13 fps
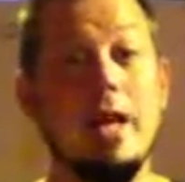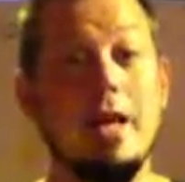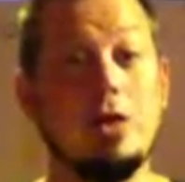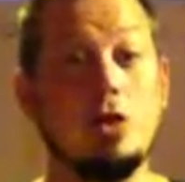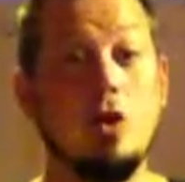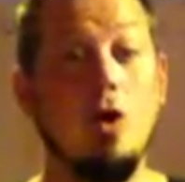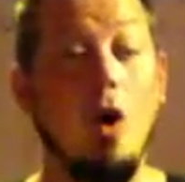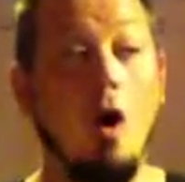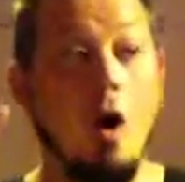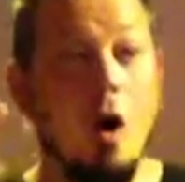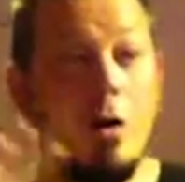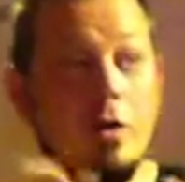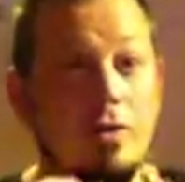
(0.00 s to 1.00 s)
And so
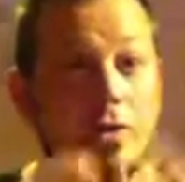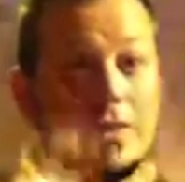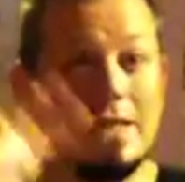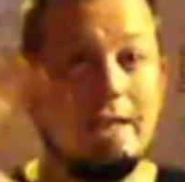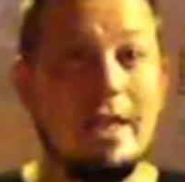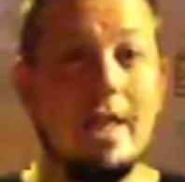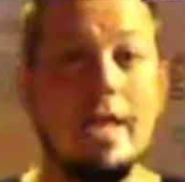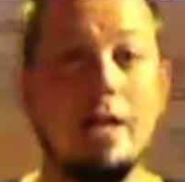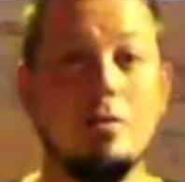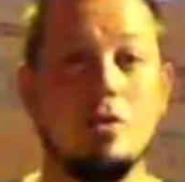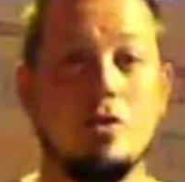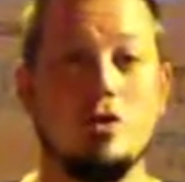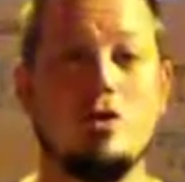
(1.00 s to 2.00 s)
all of this
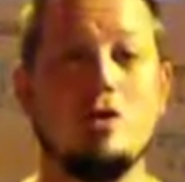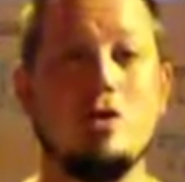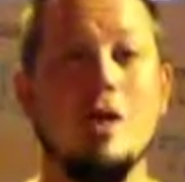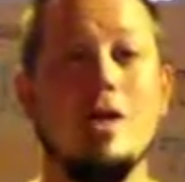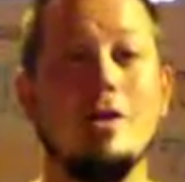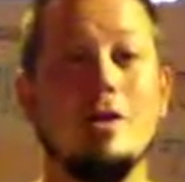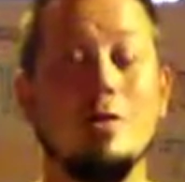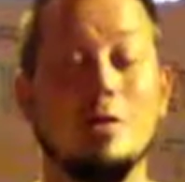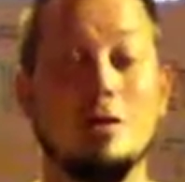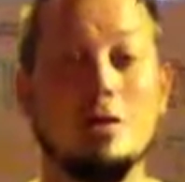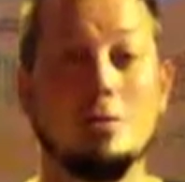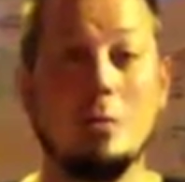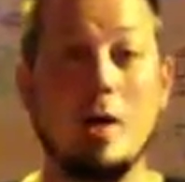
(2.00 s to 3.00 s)
language is trying to
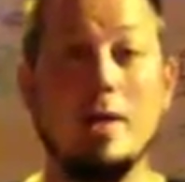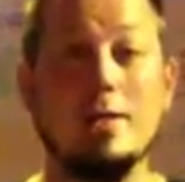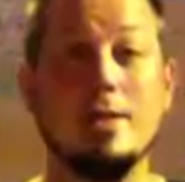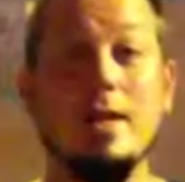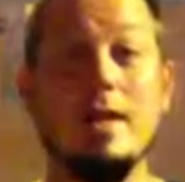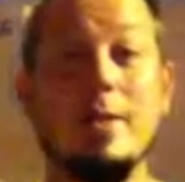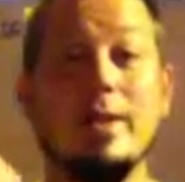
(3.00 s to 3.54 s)
express